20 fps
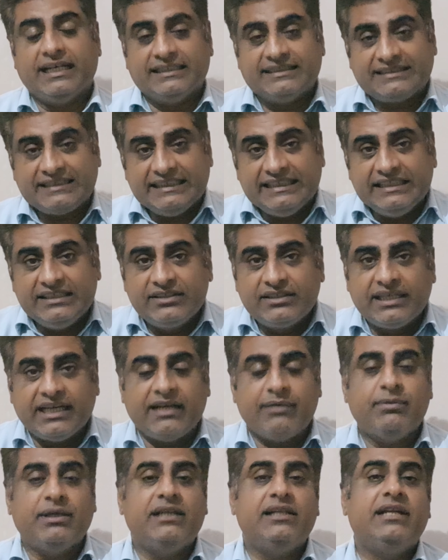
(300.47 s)
It's
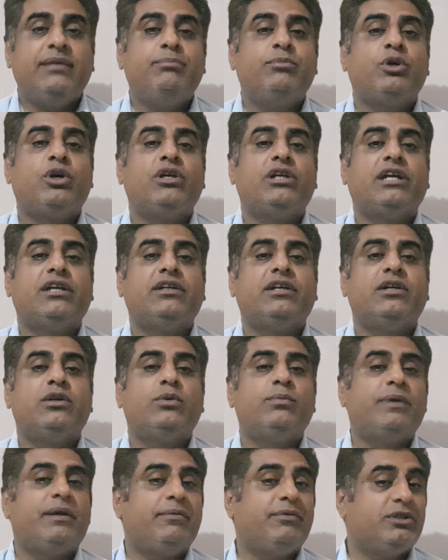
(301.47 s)
incredibly important
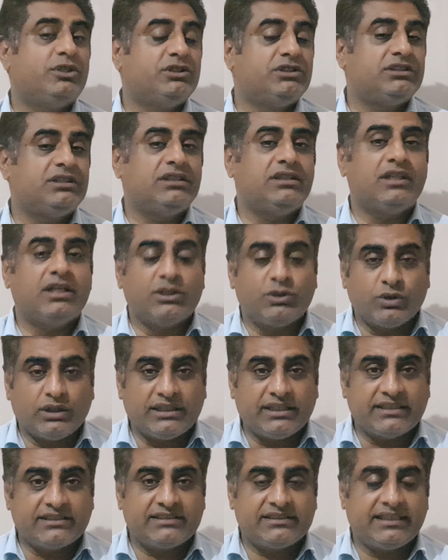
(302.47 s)
for viewers to
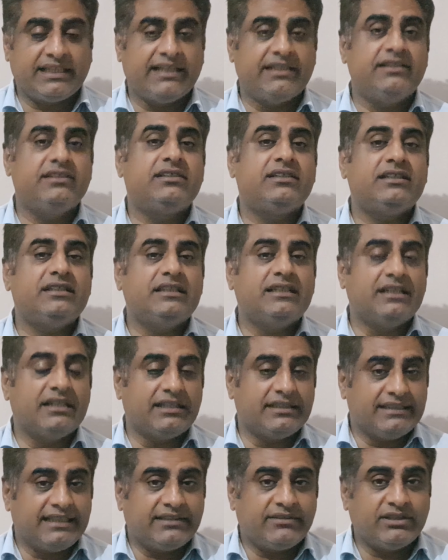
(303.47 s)
understand
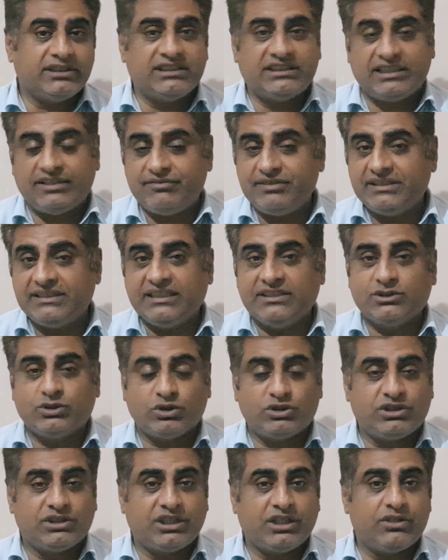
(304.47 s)
that
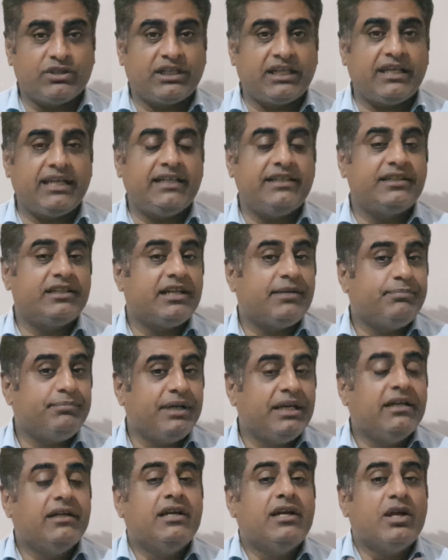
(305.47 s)
receiving Social Security
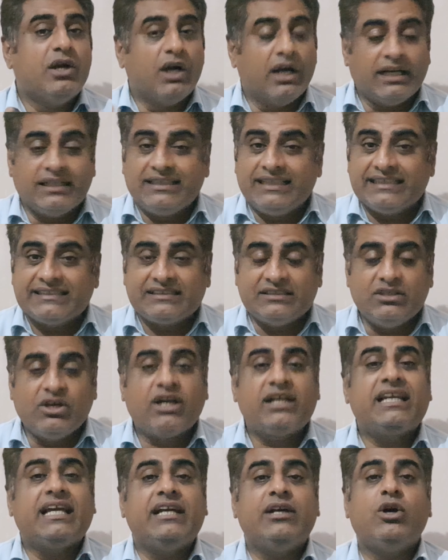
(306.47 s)
income does
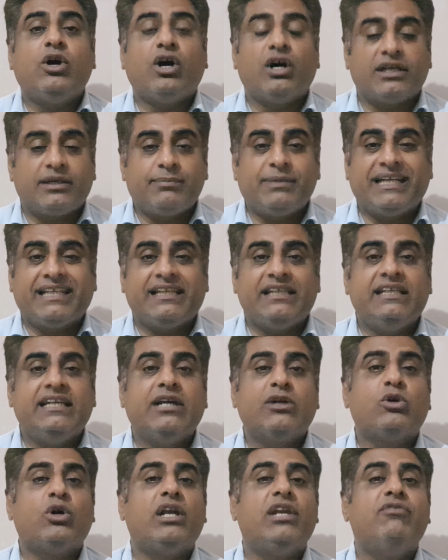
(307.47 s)
not
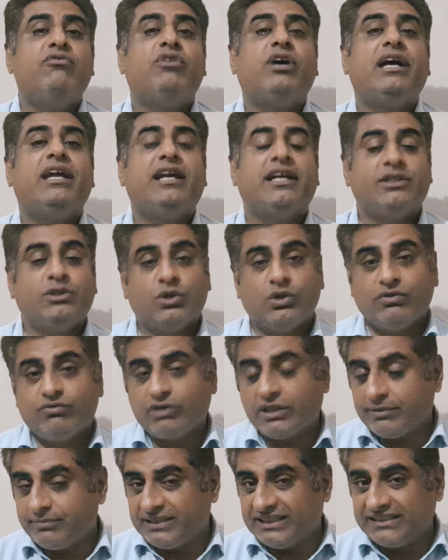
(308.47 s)
automatically qualify you
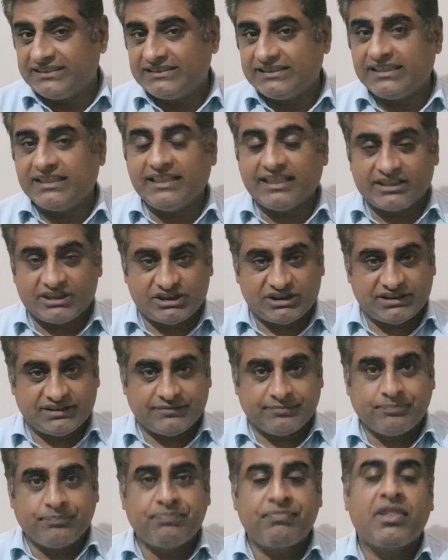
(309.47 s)
for this
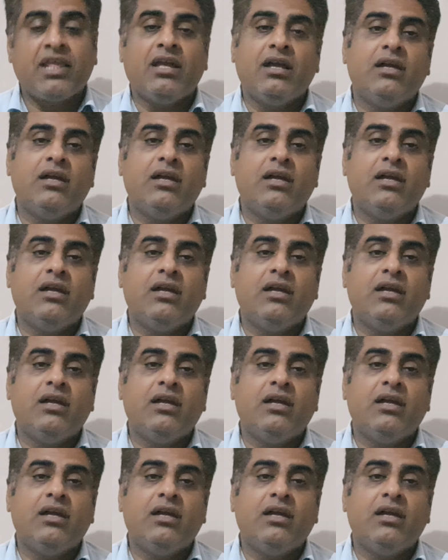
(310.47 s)
deduction.